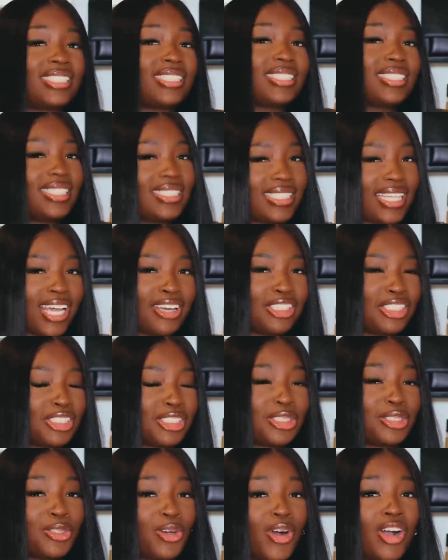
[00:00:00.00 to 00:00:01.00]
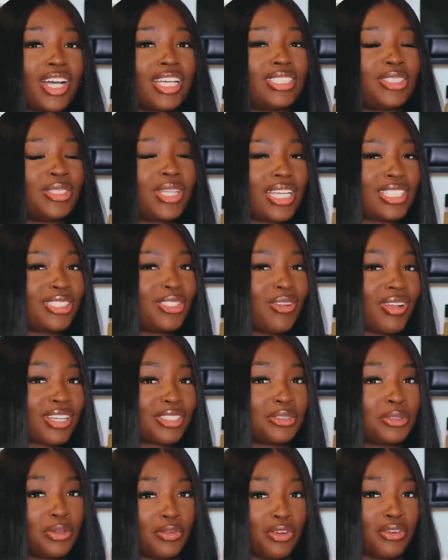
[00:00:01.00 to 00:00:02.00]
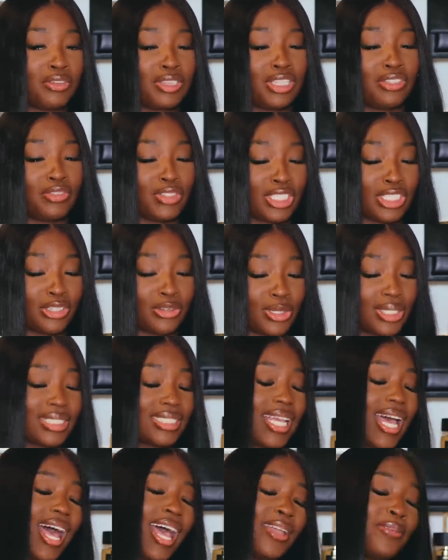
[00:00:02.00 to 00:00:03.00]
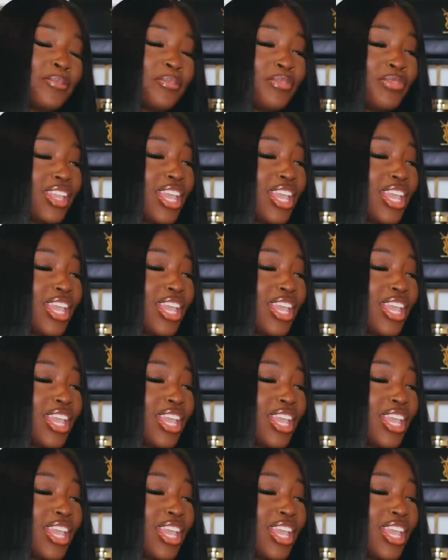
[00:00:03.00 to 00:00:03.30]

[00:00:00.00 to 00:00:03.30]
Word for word: just sit down and just talk because you guys know i could talk for a really really long time